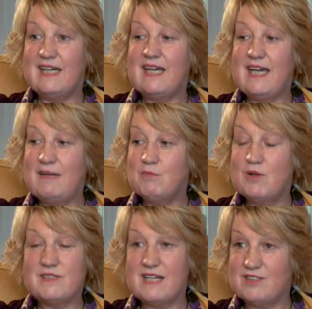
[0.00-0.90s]
It
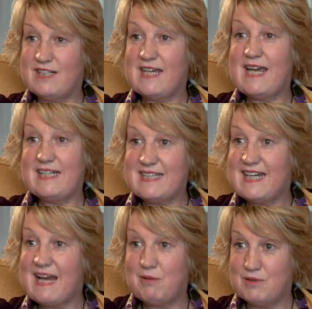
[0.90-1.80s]
was actually
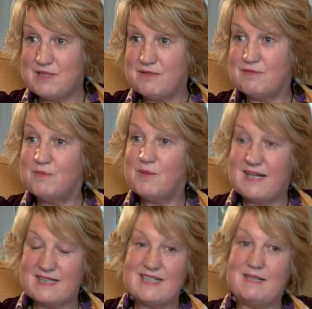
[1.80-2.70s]
18 hours from
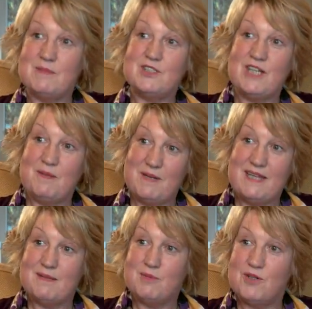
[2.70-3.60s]
when I'd seen my GP
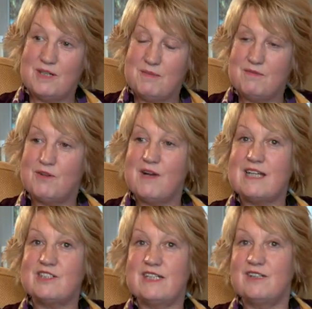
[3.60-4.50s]
in the morning before I
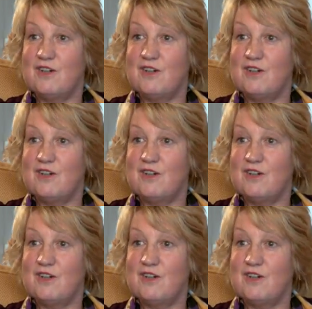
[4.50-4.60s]
actually